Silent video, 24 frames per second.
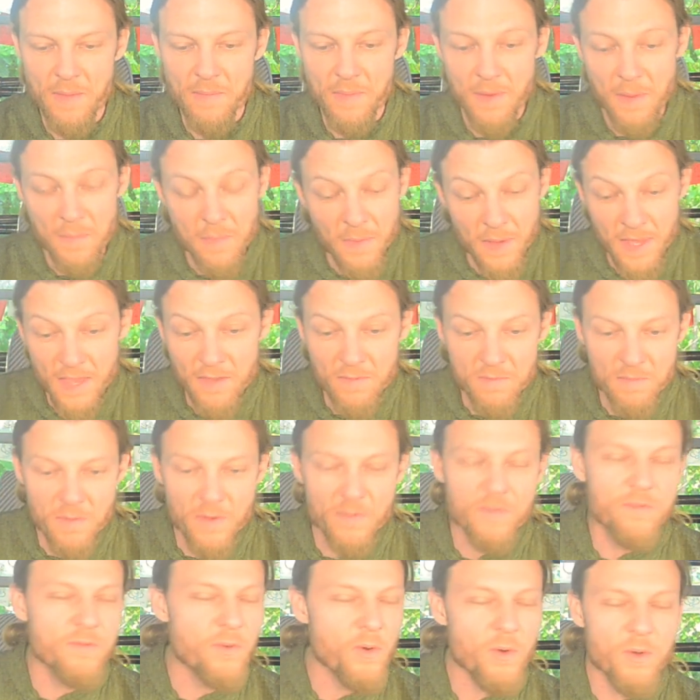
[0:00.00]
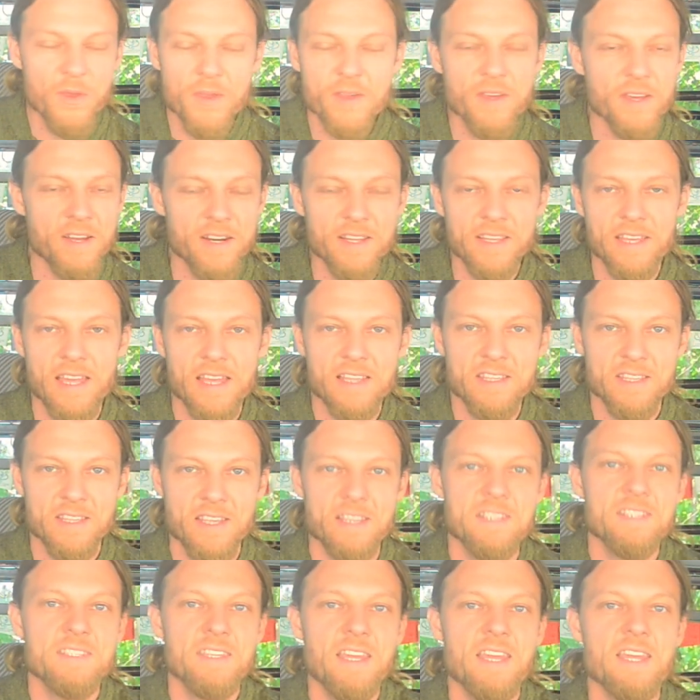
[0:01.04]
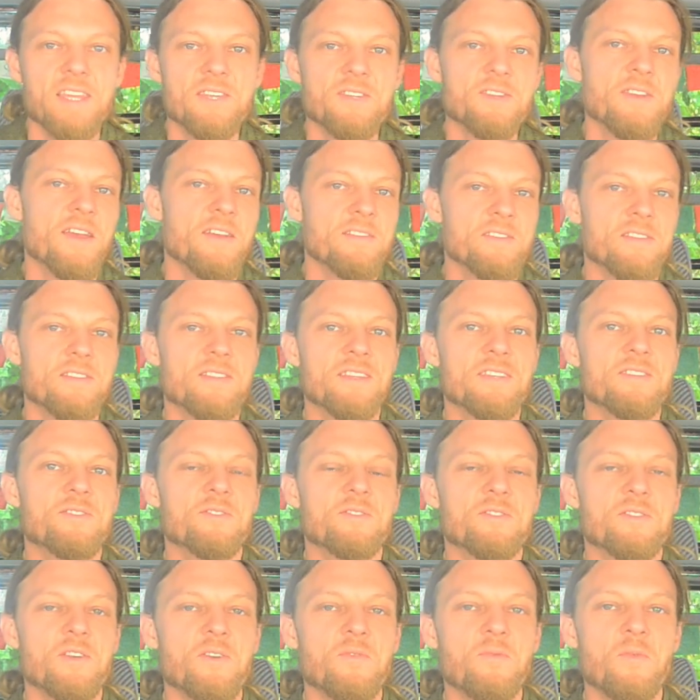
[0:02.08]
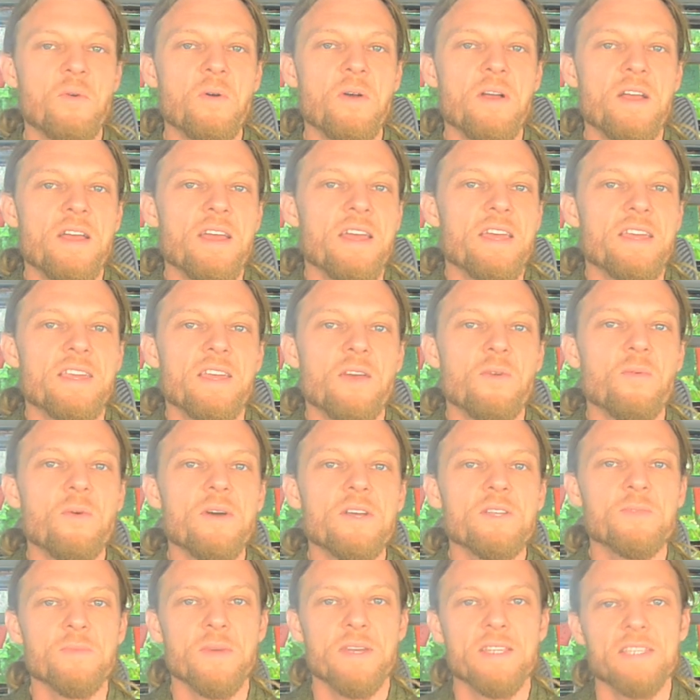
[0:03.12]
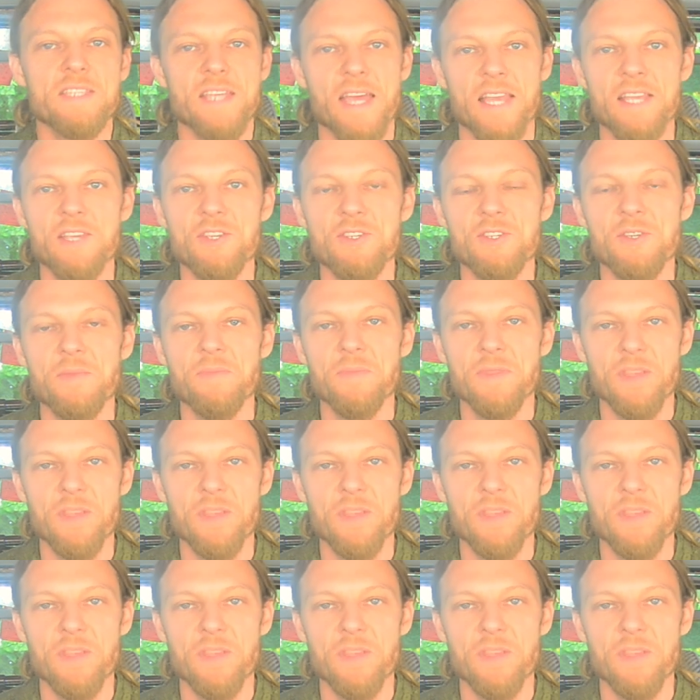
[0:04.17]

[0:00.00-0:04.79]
But even before you kind of get to that stage, you have to think to yourself, what is my intention?